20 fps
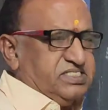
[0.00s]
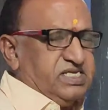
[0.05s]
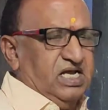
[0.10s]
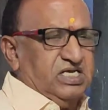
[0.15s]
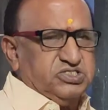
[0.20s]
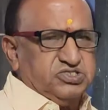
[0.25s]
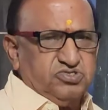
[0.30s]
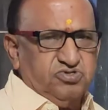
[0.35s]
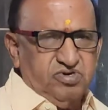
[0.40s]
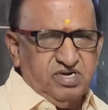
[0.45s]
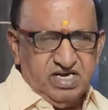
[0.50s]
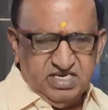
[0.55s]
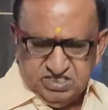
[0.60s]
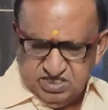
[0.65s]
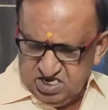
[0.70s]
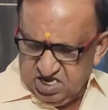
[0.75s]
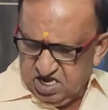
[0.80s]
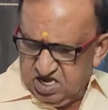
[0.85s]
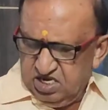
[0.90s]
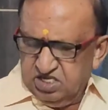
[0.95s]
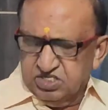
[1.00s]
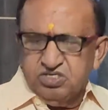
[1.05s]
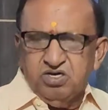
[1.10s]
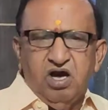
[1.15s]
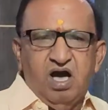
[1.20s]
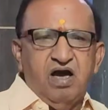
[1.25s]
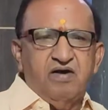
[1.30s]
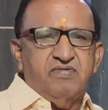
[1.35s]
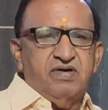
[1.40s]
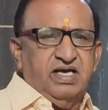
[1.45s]
class student, you
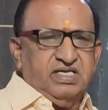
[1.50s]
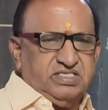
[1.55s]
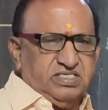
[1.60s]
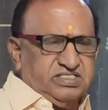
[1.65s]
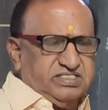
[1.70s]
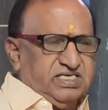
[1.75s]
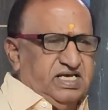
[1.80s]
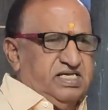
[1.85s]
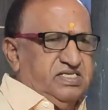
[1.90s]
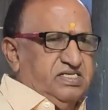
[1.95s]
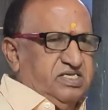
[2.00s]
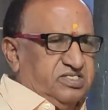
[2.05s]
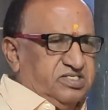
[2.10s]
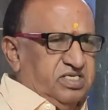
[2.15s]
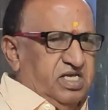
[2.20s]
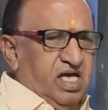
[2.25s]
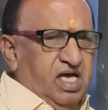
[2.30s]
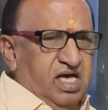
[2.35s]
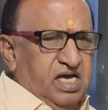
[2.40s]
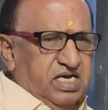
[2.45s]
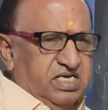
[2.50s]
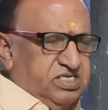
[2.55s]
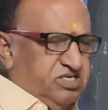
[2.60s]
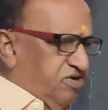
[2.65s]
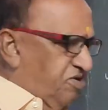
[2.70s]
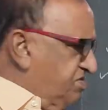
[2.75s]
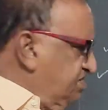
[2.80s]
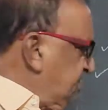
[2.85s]
have exercises in your